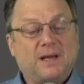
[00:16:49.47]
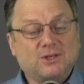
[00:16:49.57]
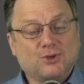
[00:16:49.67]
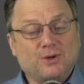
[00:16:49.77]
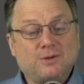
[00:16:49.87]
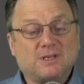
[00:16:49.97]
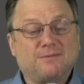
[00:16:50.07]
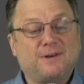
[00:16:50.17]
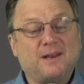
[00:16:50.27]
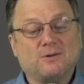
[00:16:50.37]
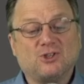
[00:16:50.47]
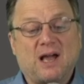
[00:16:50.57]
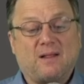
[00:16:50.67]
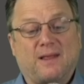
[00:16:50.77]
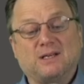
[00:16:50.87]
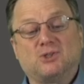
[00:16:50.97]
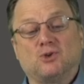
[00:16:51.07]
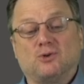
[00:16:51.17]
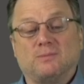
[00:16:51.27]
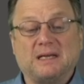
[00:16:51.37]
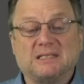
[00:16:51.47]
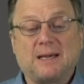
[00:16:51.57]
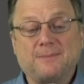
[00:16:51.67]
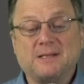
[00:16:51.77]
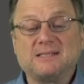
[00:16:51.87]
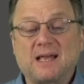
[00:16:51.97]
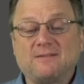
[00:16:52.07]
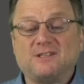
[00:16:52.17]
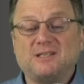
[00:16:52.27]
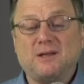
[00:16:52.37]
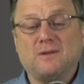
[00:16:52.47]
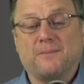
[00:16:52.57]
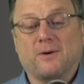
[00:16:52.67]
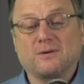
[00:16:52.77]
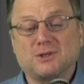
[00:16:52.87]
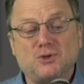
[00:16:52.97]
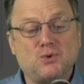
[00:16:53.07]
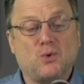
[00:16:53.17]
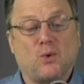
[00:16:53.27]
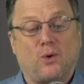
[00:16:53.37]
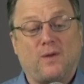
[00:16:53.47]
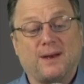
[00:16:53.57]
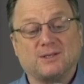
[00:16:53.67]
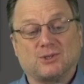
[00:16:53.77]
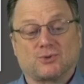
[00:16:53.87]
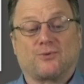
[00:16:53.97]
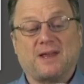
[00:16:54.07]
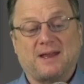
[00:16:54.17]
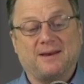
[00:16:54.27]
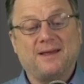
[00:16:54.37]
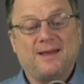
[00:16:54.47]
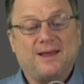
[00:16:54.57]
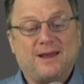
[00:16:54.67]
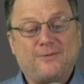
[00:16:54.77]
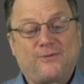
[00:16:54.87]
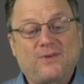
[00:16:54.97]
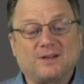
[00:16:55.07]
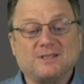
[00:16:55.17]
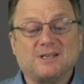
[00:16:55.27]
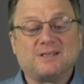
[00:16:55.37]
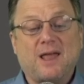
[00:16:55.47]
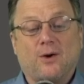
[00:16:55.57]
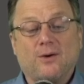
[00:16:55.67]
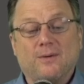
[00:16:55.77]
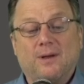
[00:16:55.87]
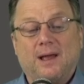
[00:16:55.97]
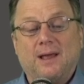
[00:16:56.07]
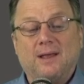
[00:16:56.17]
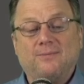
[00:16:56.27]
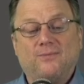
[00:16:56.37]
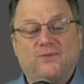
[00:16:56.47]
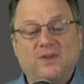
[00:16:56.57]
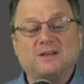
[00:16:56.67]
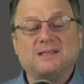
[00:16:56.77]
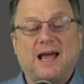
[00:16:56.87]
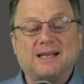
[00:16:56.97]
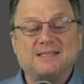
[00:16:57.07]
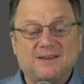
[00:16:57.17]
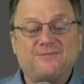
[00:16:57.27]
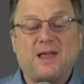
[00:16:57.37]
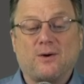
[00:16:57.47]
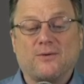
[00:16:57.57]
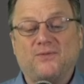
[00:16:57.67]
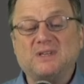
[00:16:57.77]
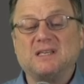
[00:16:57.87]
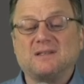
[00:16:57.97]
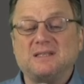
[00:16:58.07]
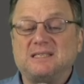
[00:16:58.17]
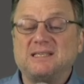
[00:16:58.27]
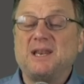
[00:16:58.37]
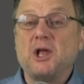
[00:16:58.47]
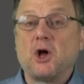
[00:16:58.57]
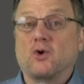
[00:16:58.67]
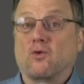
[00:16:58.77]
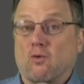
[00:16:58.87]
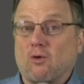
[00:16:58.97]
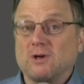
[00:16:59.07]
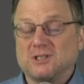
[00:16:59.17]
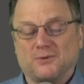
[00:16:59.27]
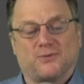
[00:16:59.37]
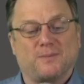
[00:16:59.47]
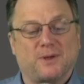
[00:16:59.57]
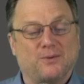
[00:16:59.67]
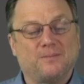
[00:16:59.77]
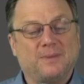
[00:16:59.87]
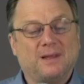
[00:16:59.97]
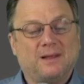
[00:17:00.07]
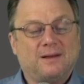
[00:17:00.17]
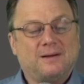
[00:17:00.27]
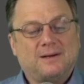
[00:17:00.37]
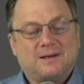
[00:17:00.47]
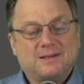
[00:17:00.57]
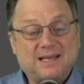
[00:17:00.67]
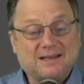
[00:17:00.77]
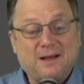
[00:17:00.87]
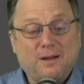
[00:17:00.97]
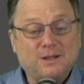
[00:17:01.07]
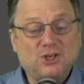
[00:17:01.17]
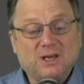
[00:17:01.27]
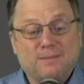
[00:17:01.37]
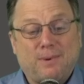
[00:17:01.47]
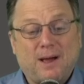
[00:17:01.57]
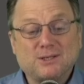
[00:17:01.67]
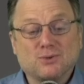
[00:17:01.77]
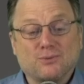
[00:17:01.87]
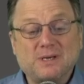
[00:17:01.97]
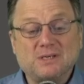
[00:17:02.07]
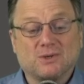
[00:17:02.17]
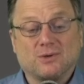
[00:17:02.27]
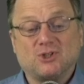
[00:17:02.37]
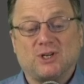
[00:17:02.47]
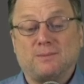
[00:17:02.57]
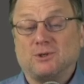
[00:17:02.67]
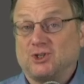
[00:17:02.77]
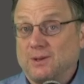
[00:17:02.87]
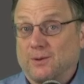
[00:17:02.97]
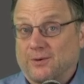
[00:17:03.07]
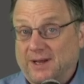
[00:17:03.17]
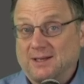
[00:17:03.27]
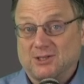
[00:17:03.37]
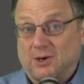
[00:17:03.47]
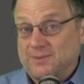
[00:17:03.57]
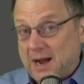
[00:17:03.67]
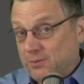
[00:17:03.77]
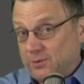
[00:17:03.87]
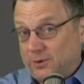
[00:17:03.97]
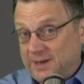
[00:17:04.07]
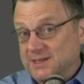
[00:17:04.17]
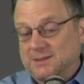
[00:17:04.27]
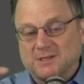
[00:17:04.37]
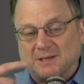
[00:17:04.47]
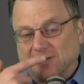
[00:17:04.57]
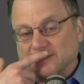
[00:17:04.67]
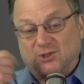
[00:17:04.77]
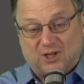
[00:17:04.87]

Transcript: Picture using video chat like Zoom, except instead of seeing the person you call on a screen, it feels as they are it feels as if they are physically sitting across from you. The technology combines research in machine learning, so now we're looking at some skills